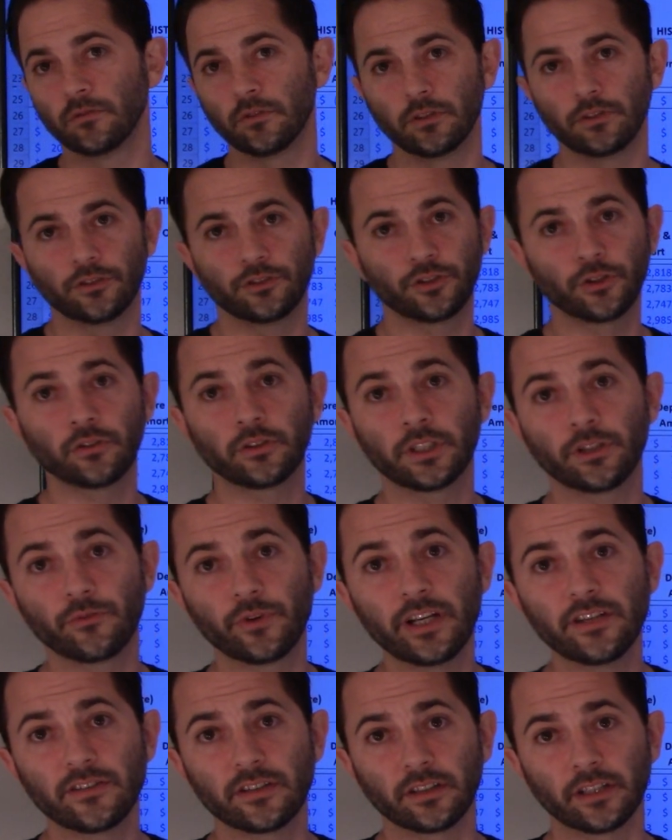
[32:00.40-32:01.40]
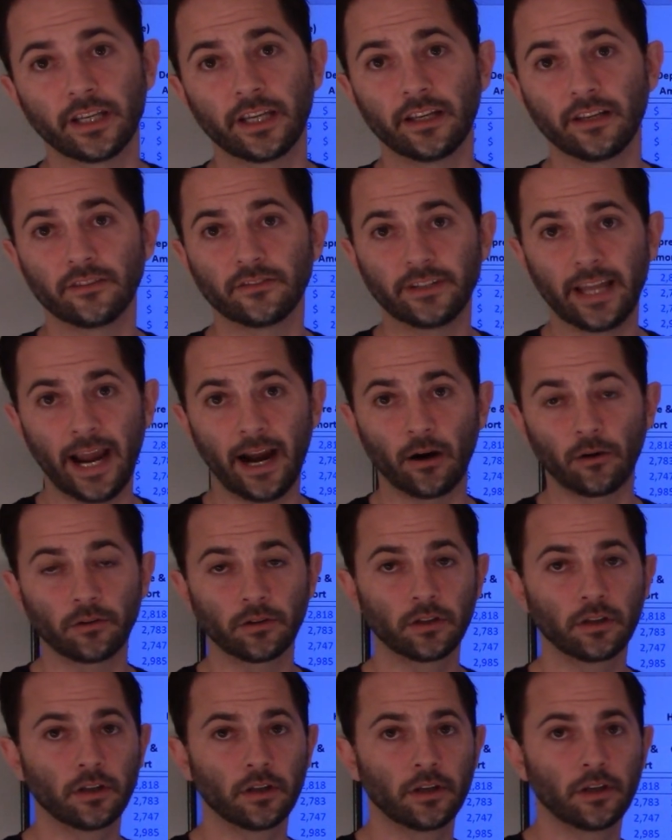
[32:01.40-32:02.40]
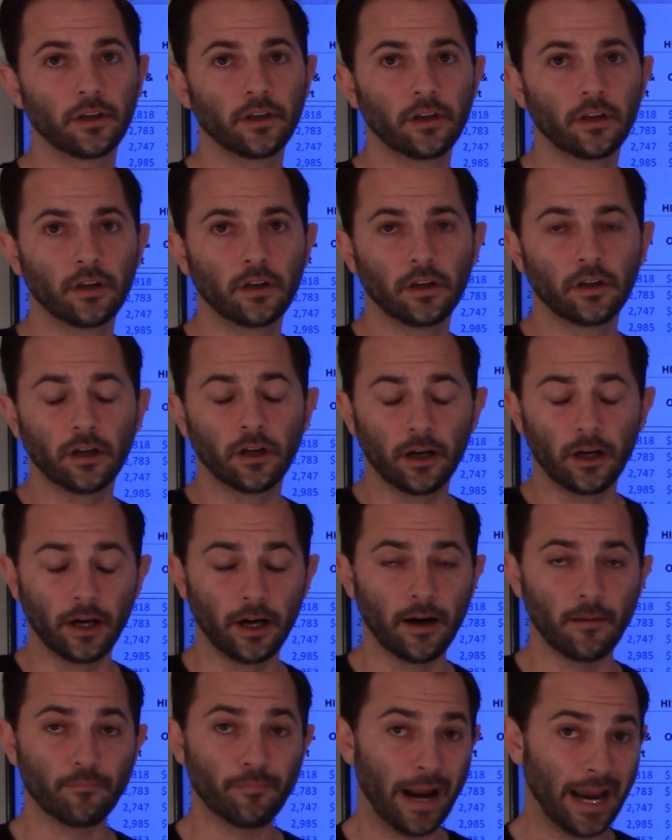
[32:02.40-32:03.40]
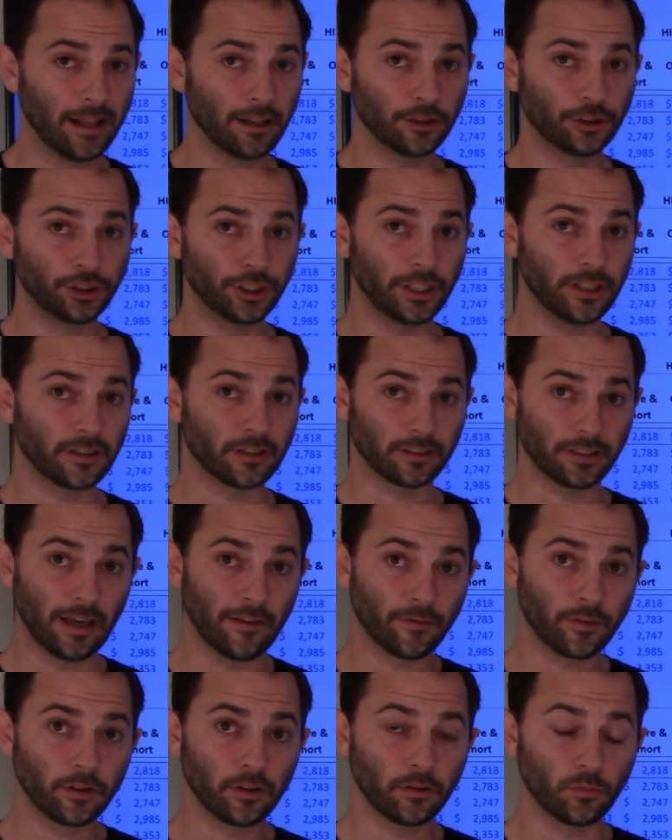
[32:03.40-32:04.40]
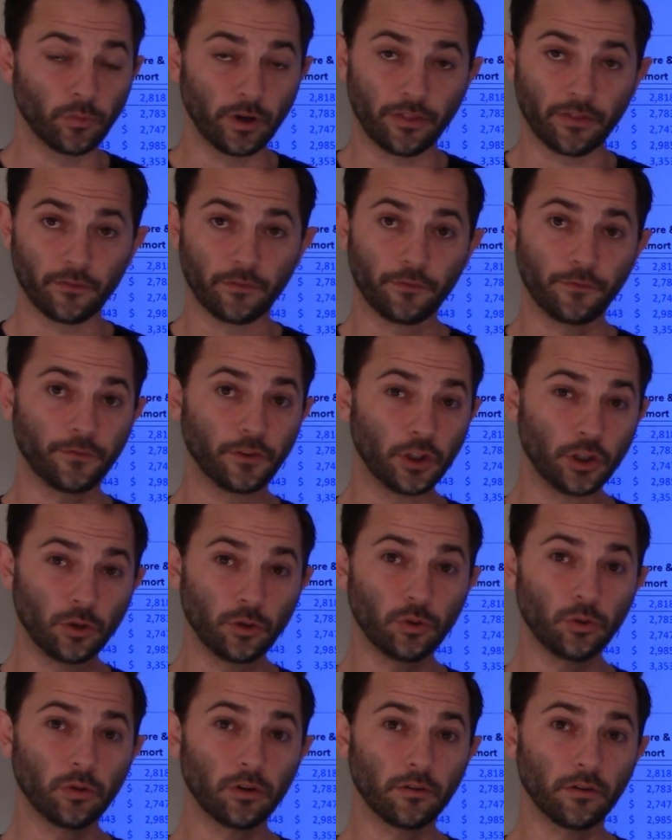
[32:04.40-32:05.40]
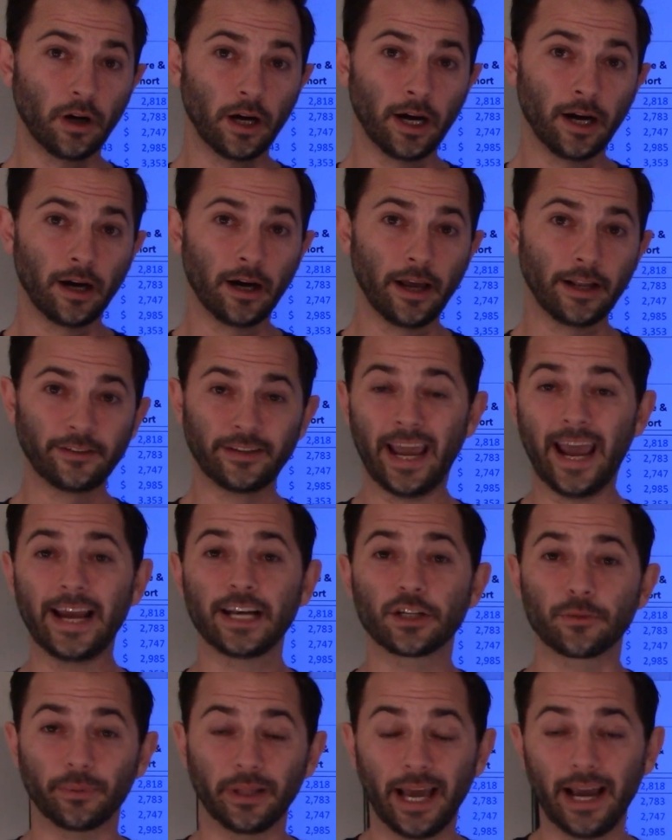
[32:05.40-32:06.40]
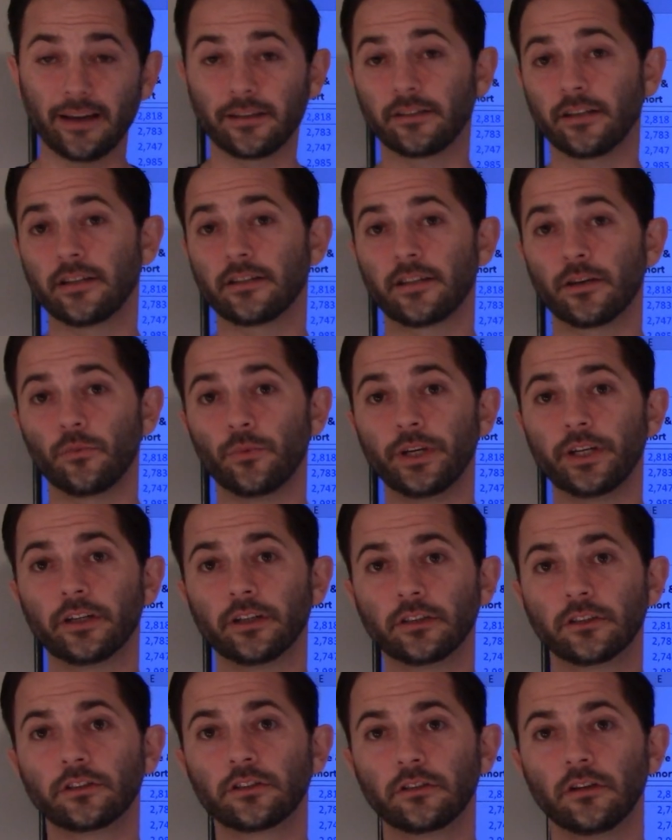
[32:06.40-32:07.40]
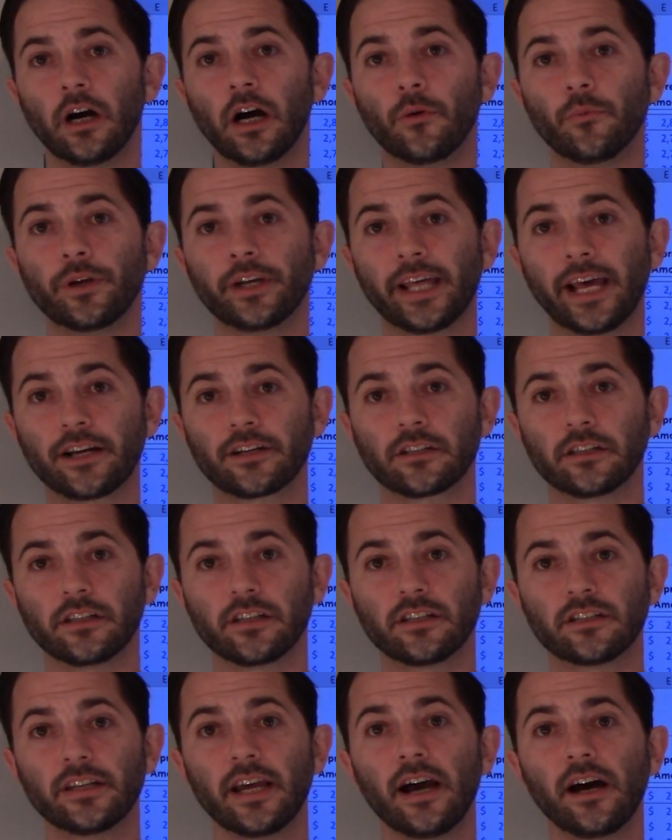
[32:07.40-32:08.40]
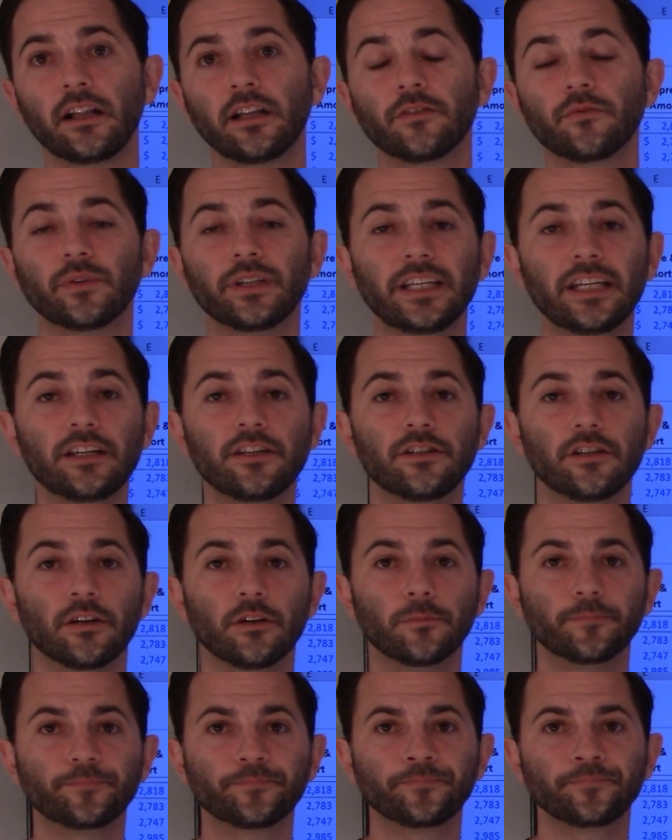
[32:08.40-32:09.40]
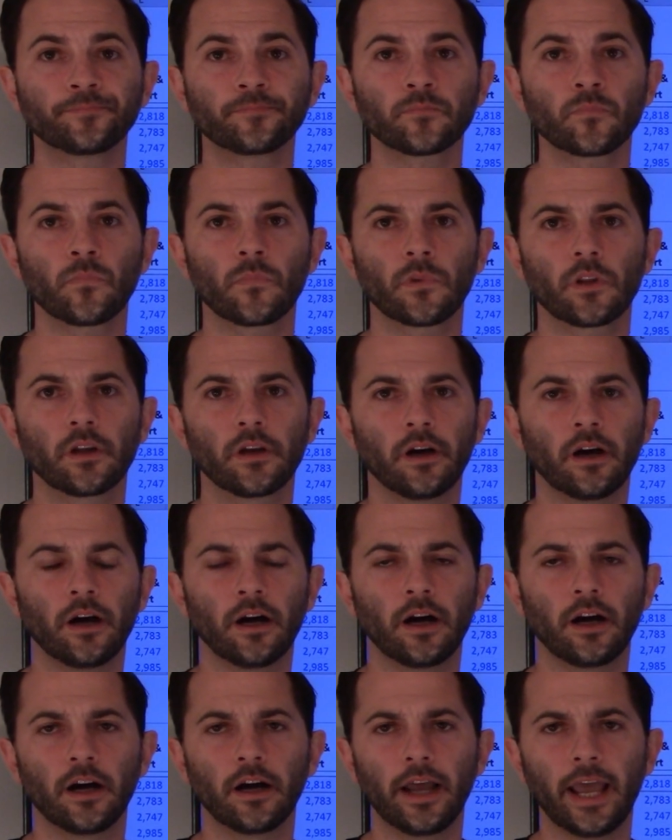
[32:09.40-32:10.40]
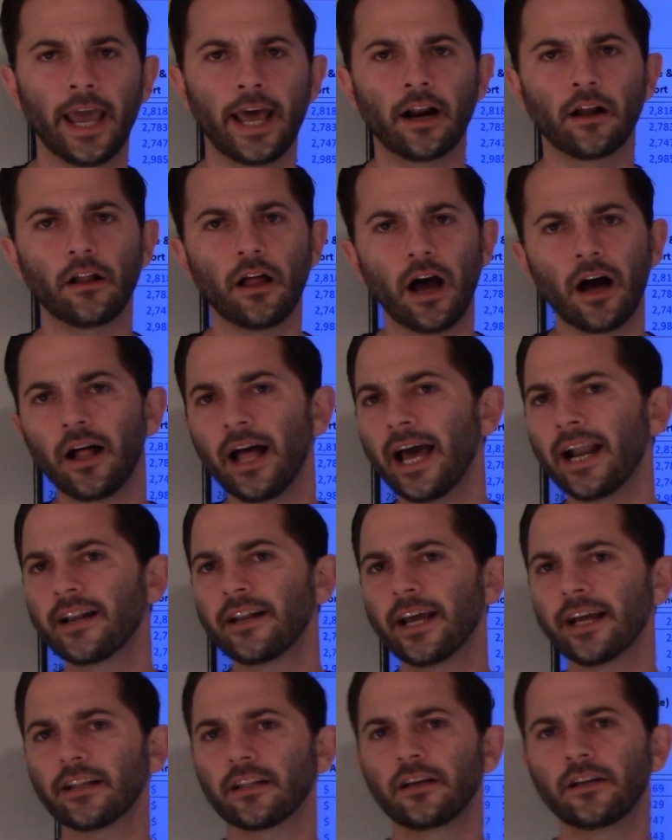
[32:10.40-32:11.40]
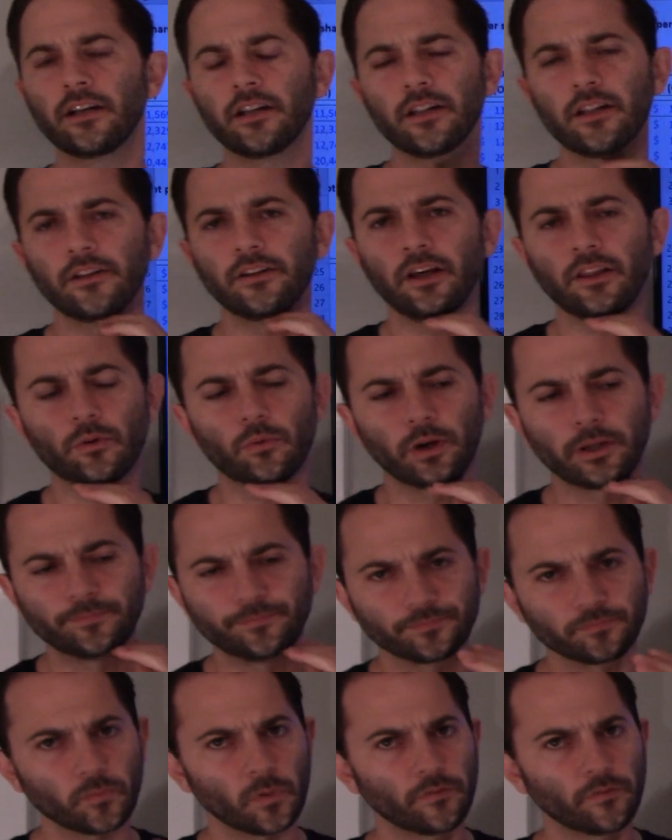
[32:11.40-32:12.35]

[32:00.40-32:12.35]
Certainly recently it is down. Balance sheet is levered with few tangible assets that we could actually sell if we need to. And I'll add another one.